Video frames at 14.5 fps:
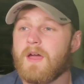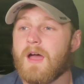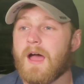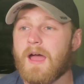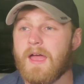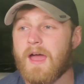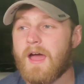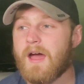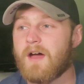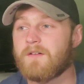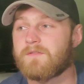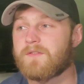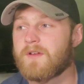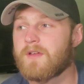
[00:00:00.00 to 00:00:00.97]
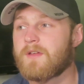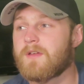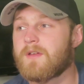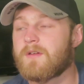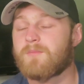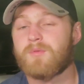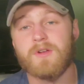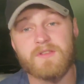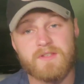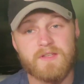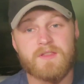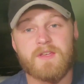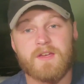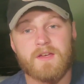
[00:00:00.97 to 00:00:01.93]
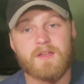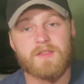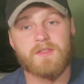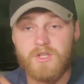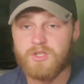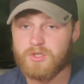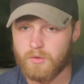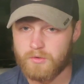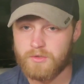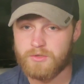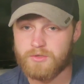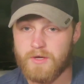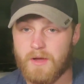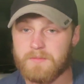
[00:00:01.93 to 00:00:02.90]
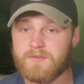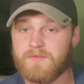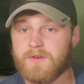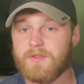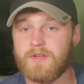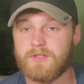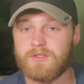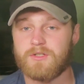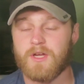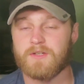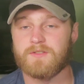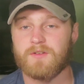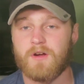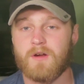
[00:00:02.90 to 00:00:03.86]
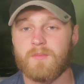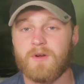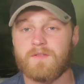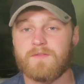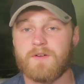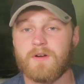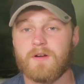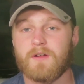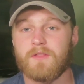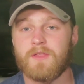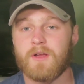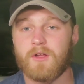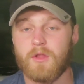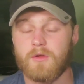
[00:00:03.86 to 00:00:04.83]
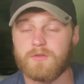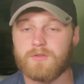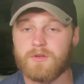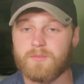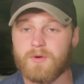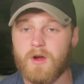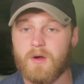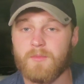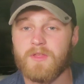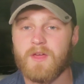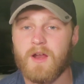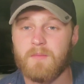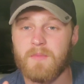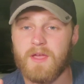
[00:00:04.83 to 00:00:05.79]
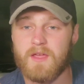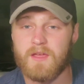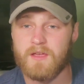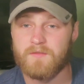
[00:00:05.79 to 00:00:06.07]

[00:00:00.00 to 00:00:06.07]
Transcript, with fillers: I have printed the, the shoulder straps for the chest armor, for the clone trooper armor that I'm making.